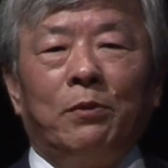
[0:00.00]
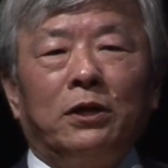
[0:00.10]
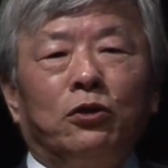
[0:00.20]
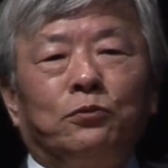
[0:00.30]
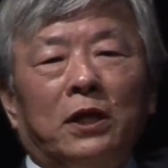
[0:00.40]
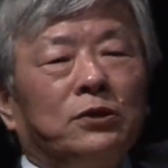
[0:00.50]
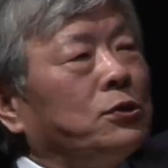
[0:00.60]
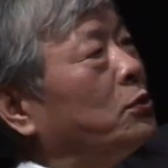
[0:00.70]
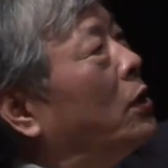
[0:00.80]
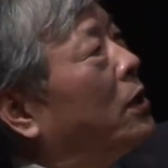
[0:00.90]
many of
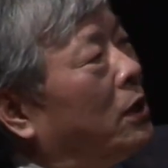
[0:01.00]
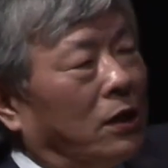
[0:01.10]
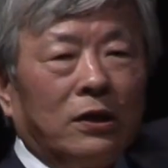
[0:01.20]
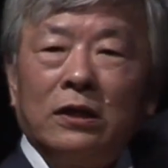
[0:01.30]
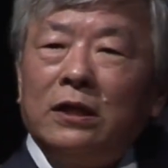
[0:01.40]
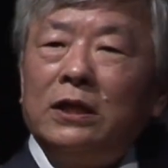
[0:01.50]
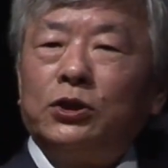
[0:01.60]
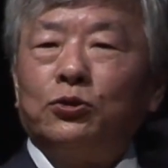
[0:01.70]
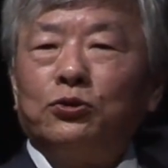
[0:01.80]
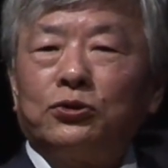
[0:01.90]
these
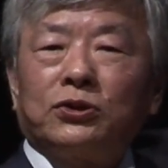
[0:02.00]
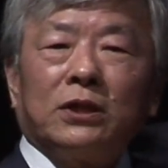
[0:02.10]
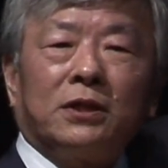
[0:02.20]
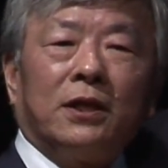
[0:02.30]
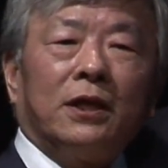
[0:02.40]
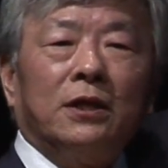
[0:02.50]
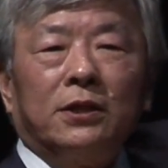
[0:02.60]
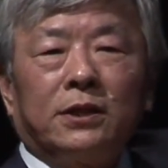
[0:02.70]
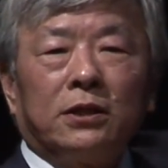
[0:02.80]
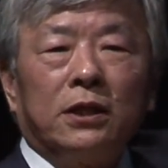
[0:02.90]
issues that I
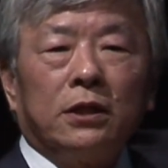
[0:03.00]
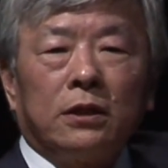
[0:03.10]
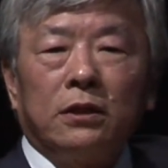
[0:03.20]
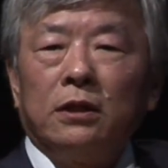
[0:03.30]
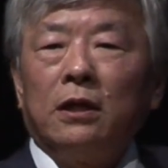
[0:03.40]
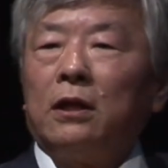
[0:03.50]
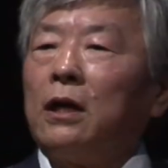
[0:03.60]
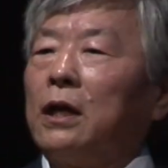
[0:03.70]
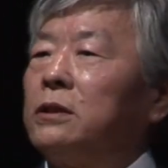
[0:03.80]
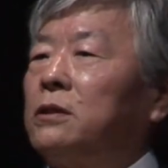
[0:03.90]
listed here,
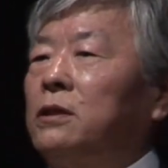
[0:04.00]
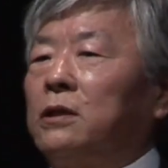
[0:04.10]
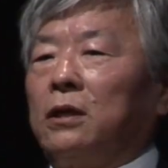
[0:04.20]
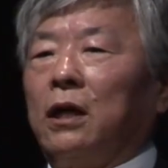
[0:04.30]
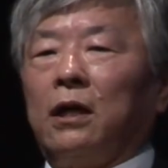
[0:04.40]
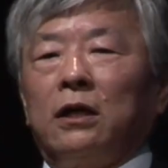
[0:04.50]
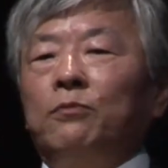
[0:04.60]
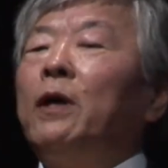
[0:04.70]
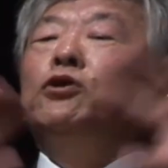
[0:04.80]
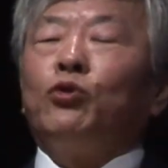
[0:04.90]

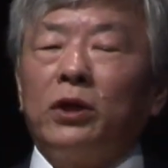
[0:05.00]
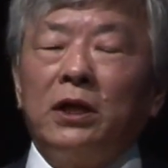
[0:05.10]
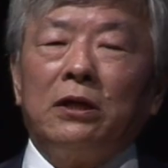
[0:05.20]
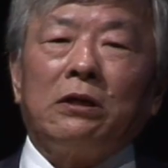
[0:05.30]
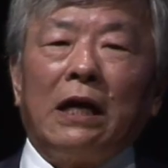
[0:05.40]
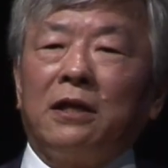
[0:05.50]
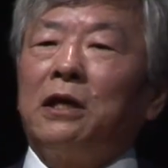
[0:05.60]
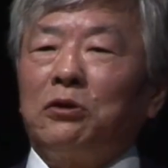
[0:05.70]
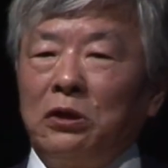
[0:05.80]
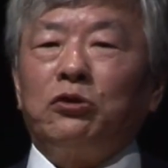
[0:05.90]
eventually, I
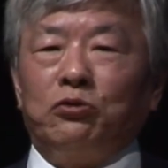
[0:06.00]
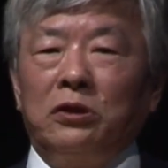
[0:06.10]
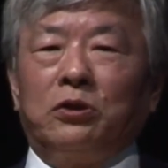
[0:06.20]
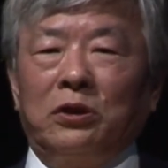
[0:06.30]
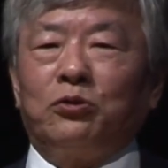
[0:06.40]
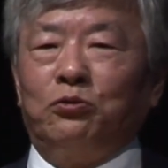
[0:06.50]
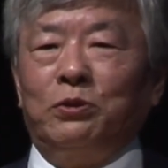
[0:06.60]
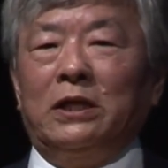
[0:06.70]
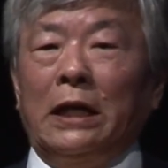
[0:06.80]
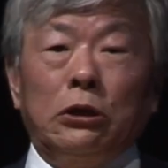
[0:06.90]
think it will
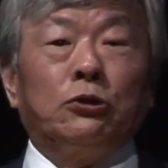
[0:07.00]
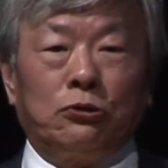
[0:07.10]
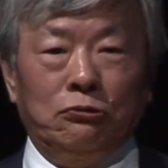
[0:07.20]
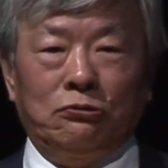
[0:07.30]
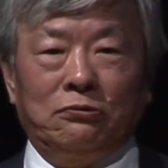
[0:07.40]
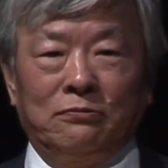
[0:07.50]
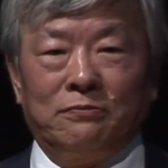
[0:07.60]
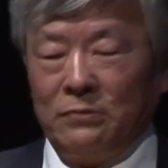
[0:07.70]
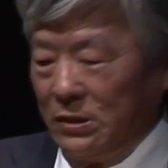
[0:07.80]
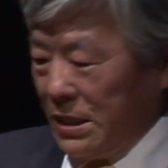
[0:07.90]
be understood.
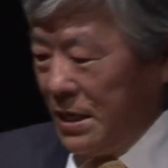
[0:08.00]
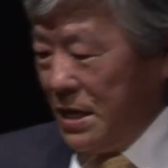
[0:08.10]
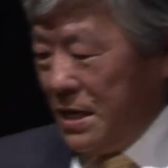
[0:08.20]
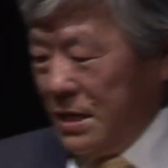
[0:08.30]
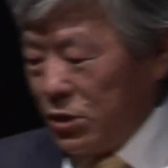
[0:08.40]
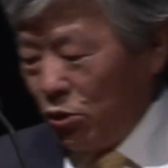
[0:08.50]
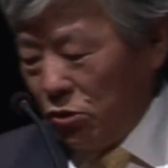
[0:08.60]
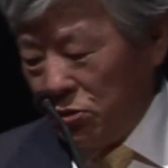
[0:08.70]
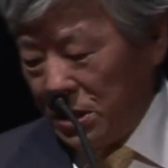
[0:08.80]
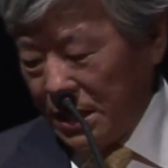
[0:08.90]
Okay.
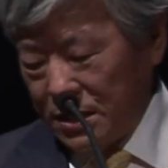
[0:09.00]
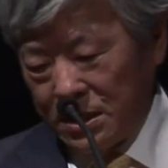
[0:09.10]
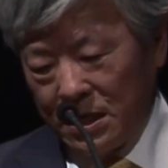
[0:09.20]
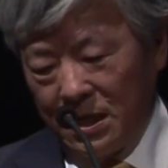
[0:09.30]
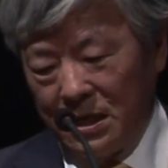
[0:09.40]
So that's